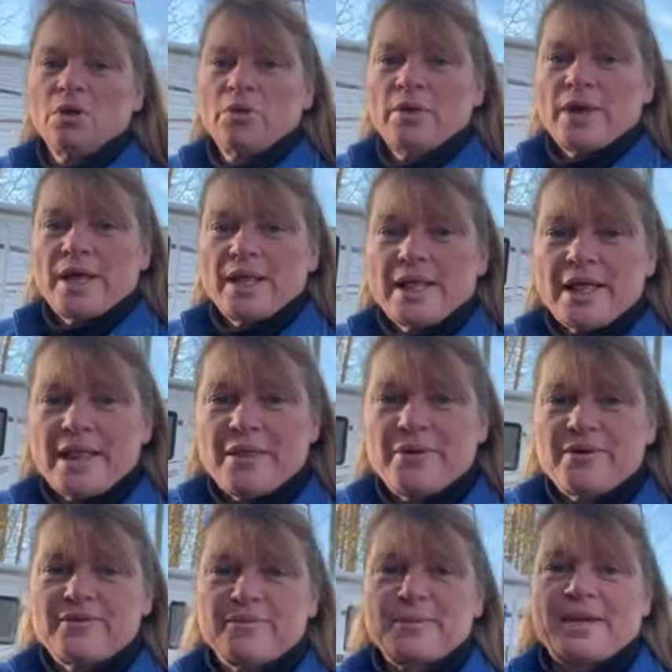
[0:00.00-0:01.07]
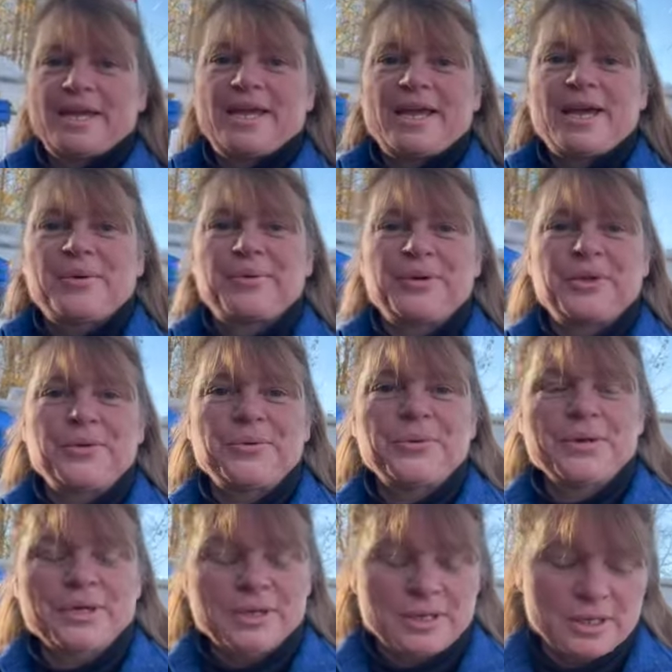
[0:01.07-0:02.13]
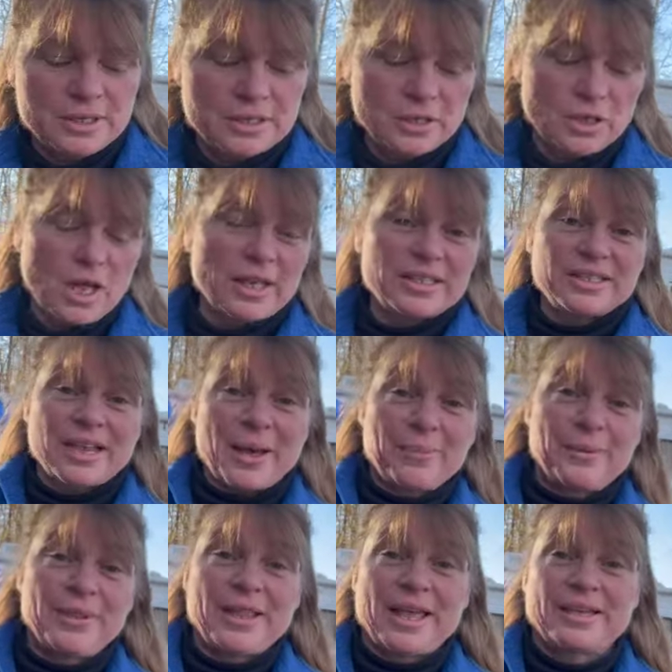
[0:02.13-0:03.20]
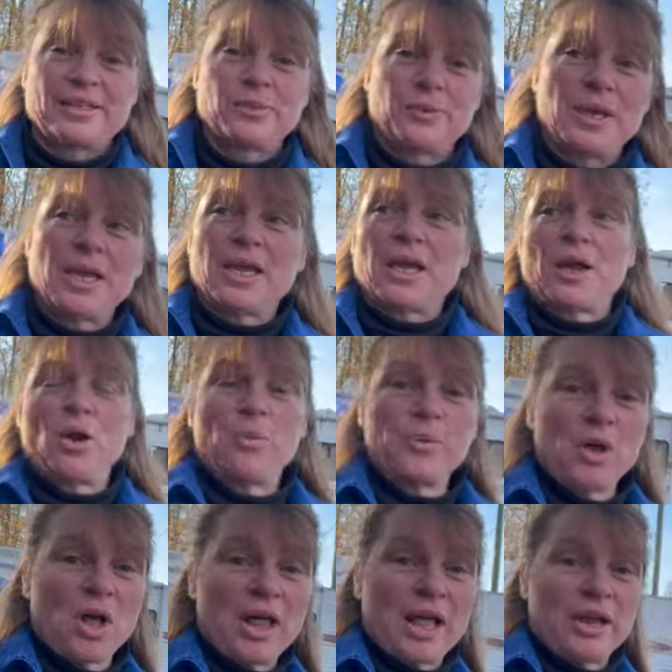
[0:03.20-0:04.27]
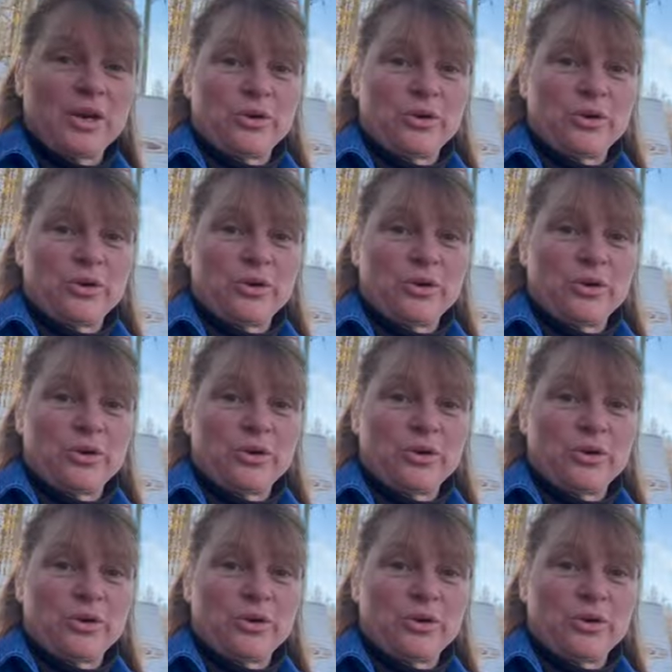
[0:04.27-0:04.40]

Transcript: Well, hello everybody. How are you? So lots happened last week. I hope you all had a